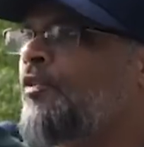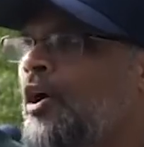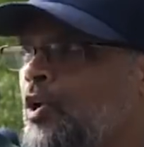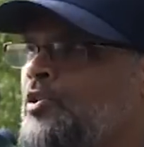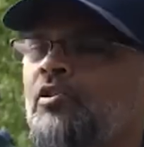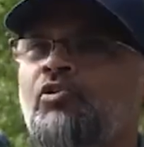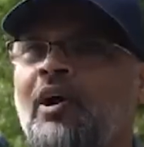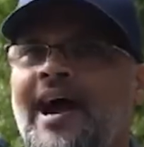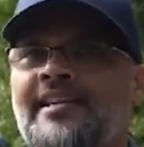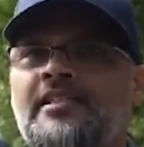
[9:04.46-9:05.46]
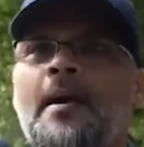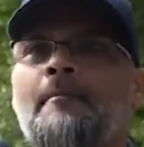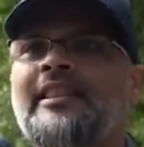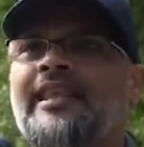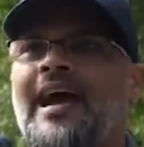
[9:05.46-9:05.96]
the followers of Christ,
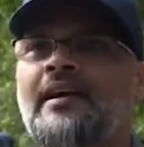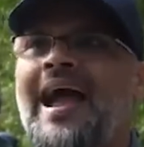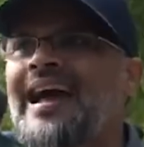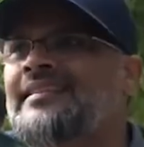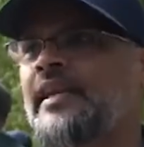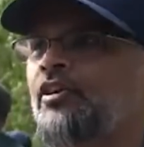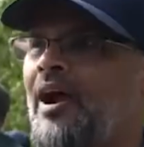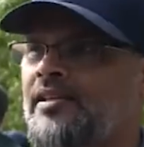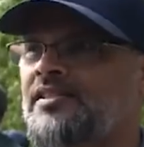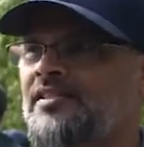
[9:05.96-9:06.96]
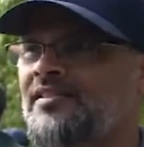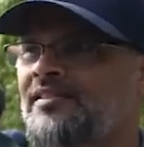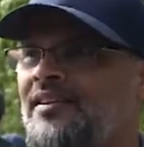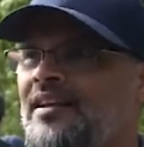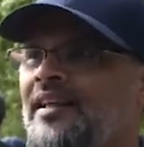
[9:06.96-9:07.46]
but they are antichrist.
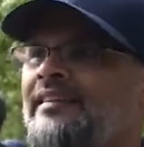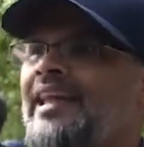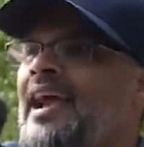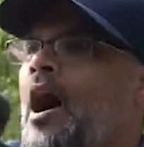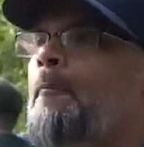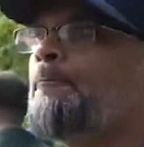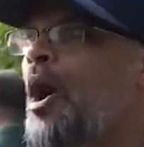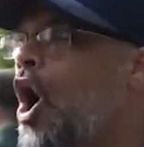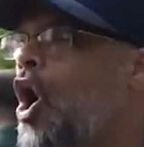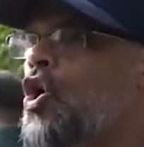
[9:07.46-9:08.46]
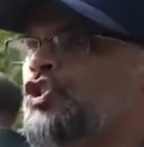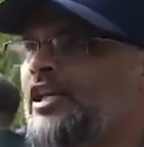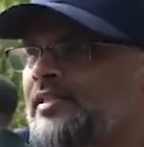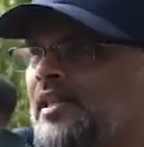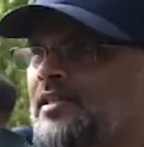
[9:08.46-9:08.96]
They oppose
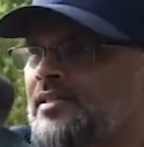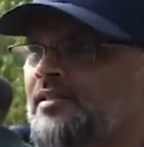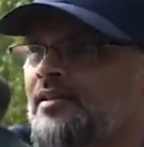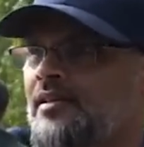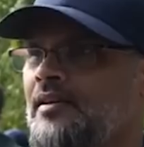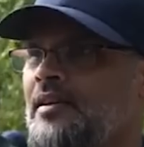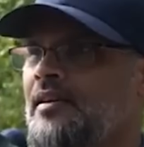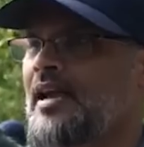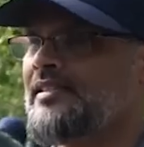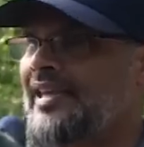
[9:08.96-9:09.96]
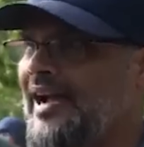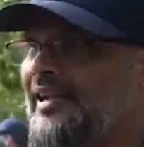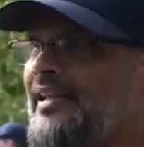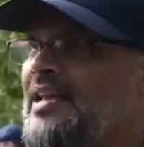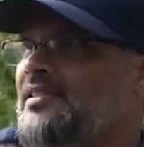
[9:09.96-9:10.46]
Jesus.
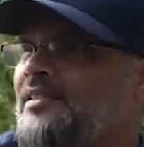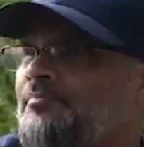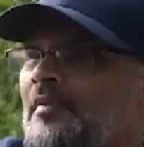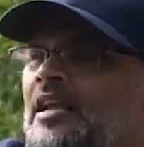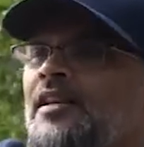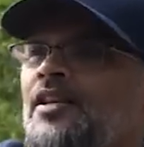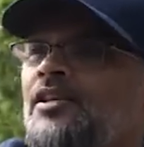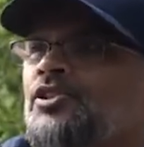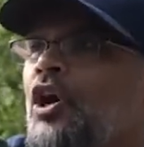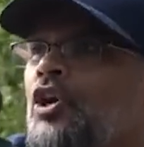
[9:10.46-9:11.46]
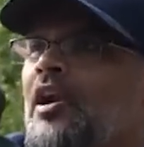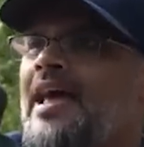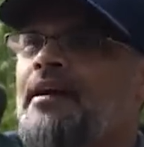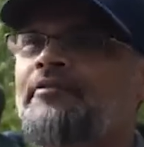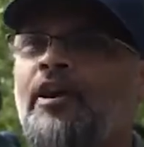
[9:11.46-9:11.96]
Exactly, yes. So
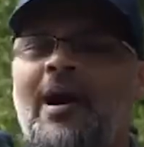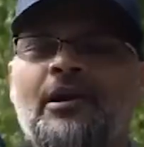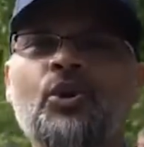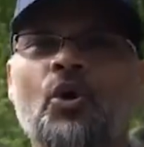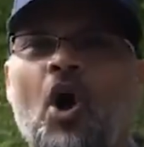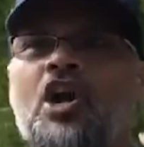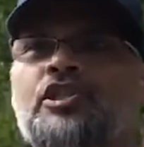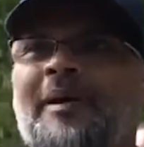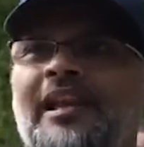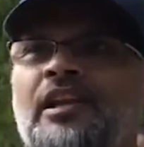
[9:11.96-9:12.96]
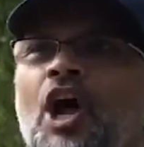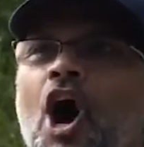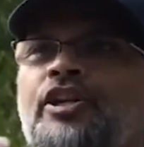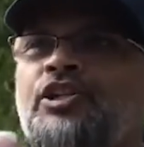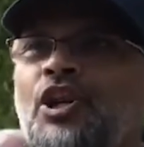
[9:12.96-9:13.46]
not everyone who calls me
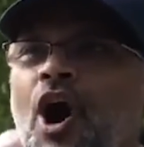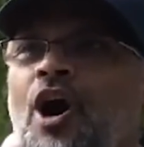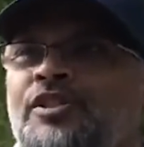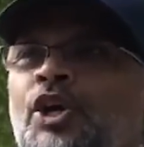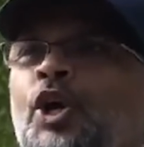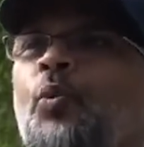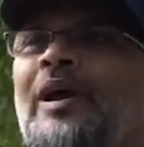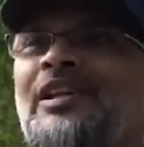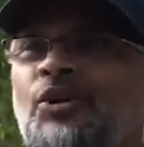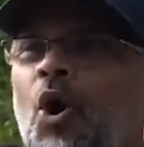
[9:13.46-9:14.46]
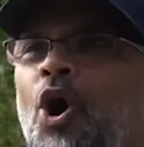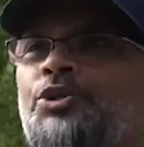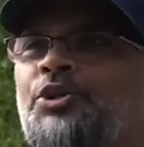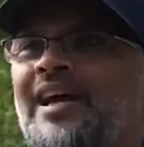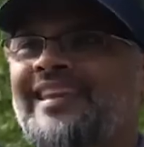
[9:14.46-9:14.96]
Lord, Lord will
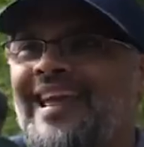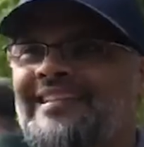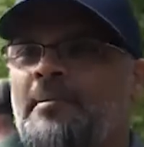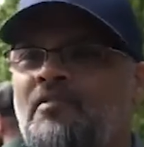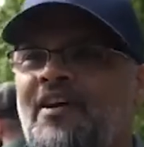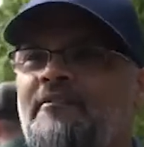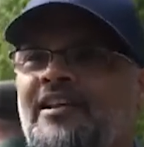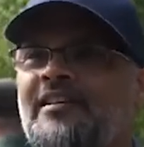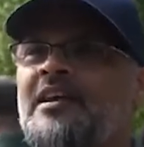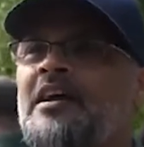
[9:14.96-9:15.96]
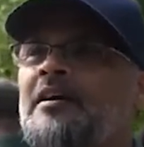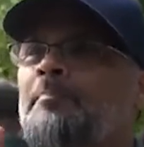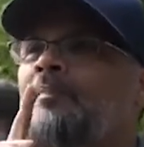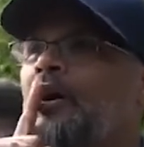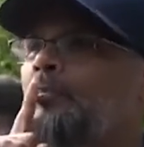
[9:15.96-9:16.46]
go to the kingdom of heaven,
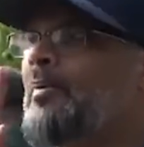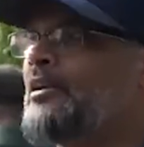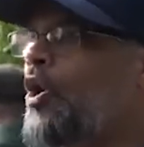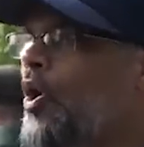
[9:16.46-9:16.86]
but